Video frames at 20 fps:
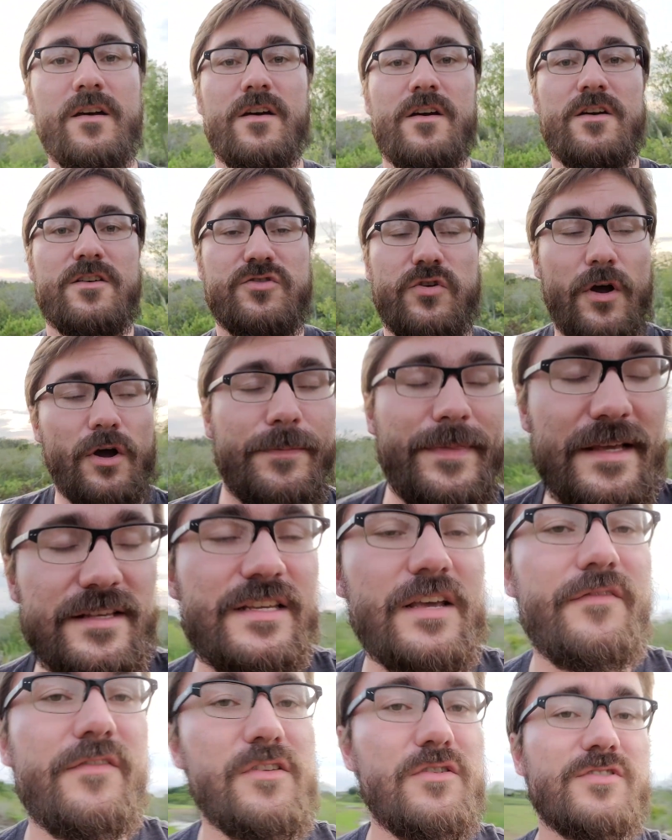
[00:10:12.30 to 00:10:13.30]
So I hope that's
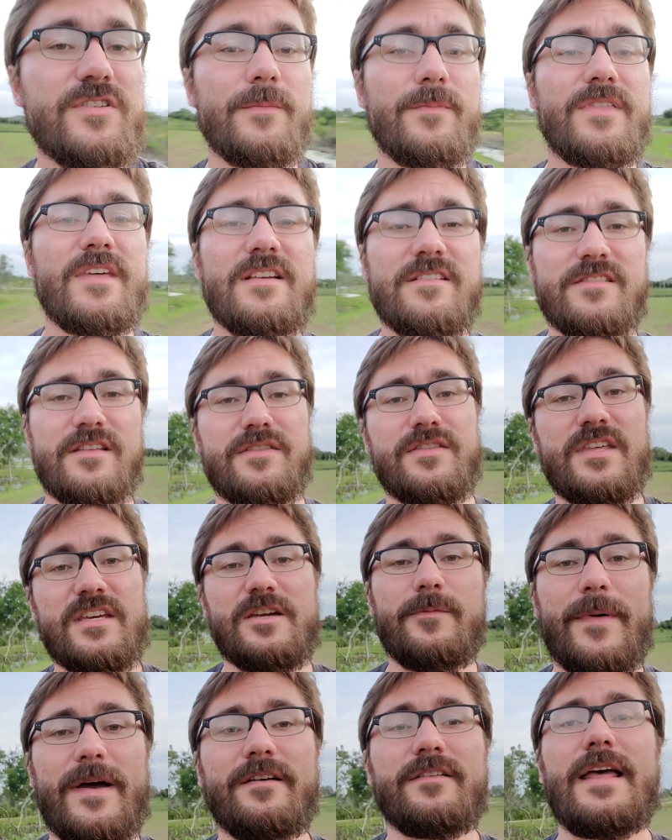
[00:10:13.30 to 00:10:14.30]
given you some things to think
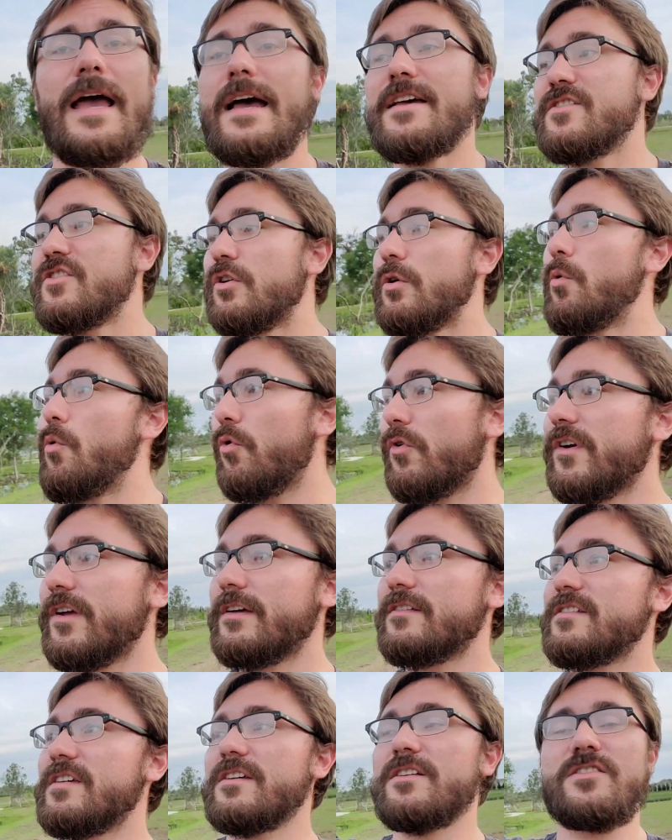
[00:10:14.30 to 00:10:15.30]
about as you're
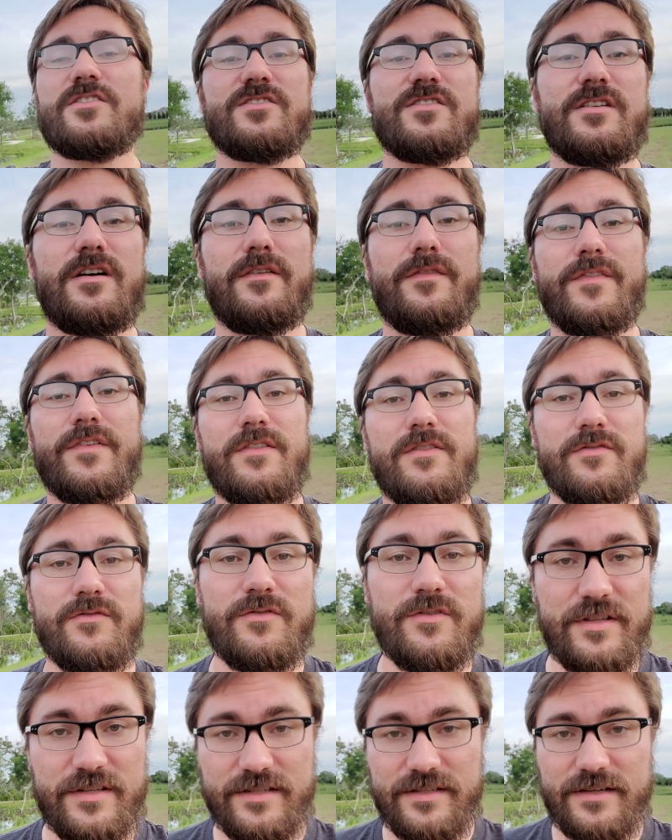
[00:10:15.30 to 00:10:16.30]
orienting yourself
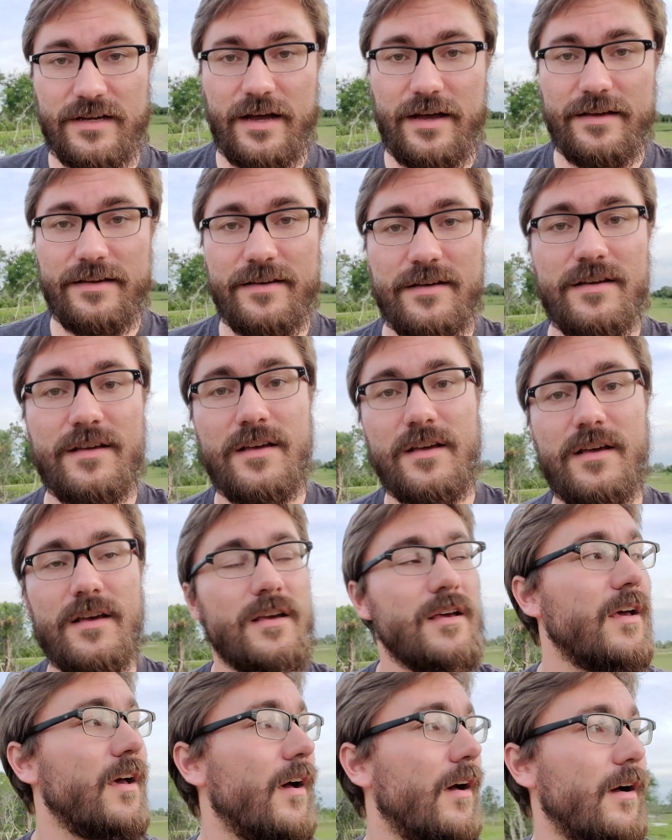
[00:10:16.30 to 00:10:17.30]
through the sky.
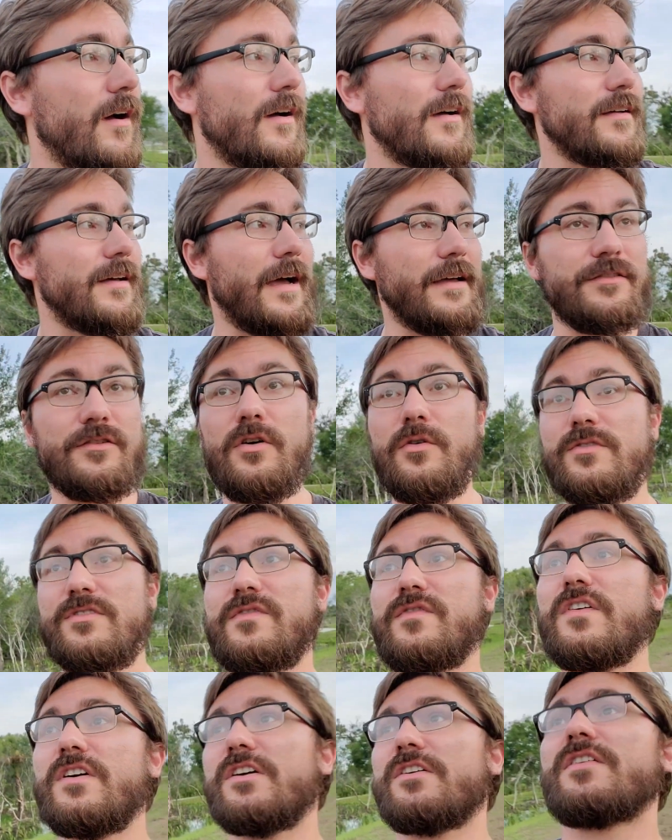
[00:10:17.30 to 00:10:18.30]
I know it's
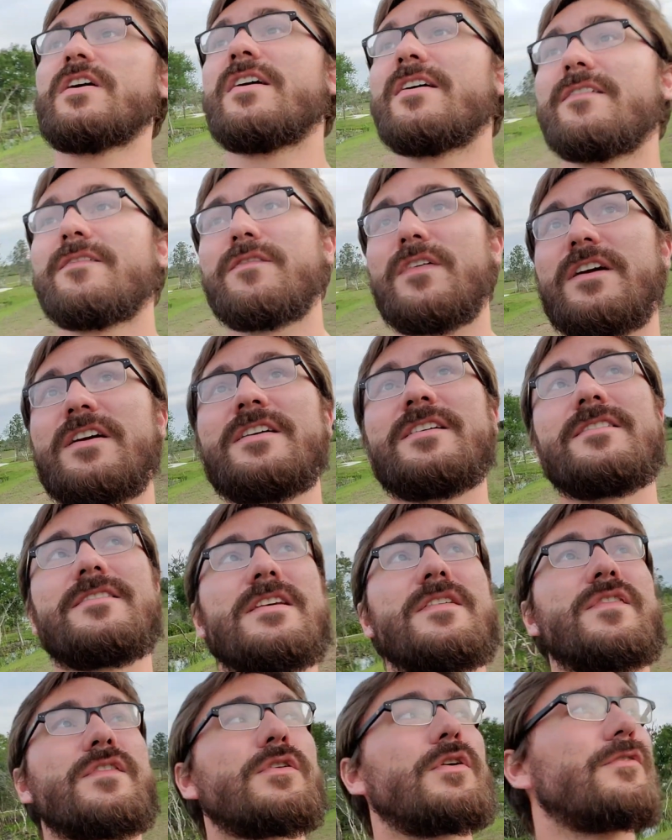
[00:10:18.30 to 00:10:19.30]
very, very
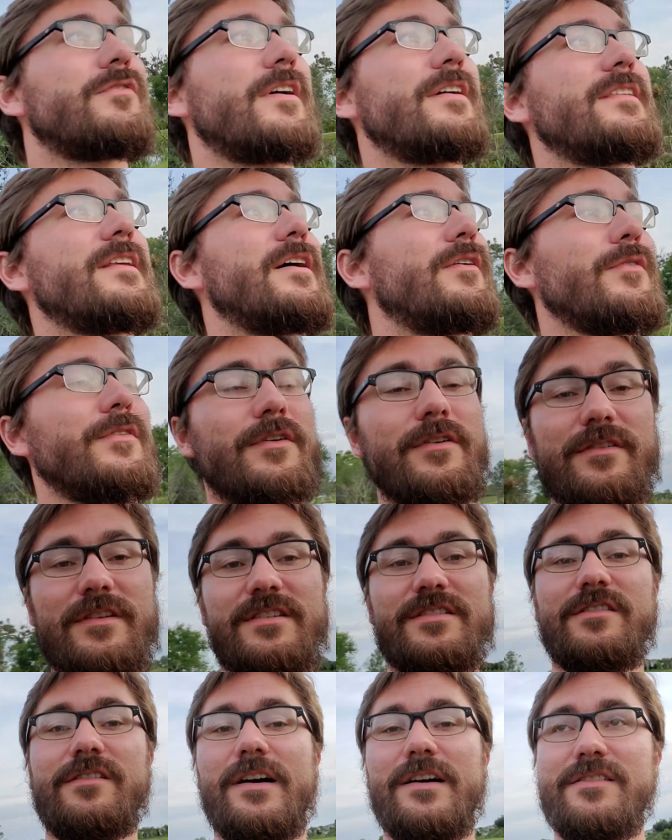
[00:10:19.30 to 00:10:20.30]
difficult right now with all
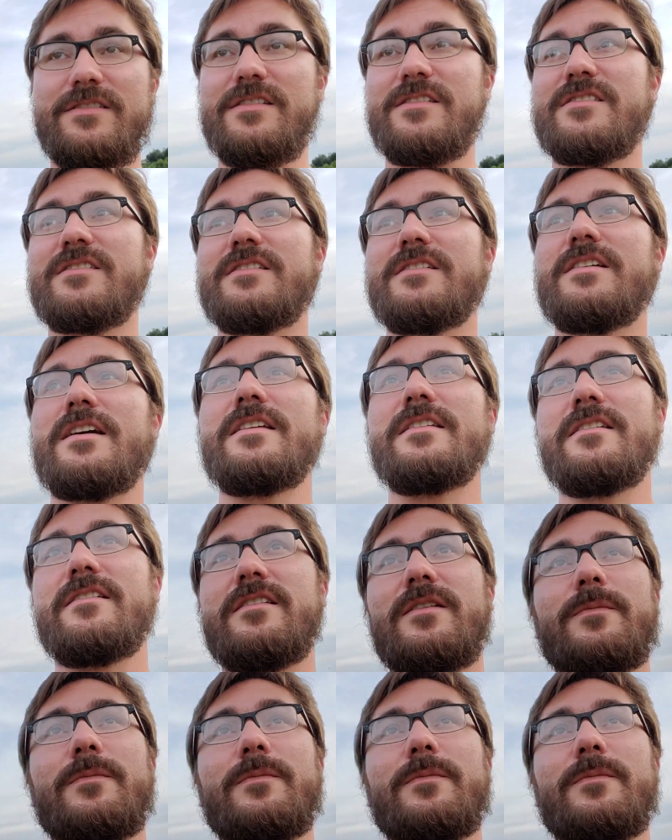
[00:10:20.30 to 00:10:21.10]
these clouds to see any of the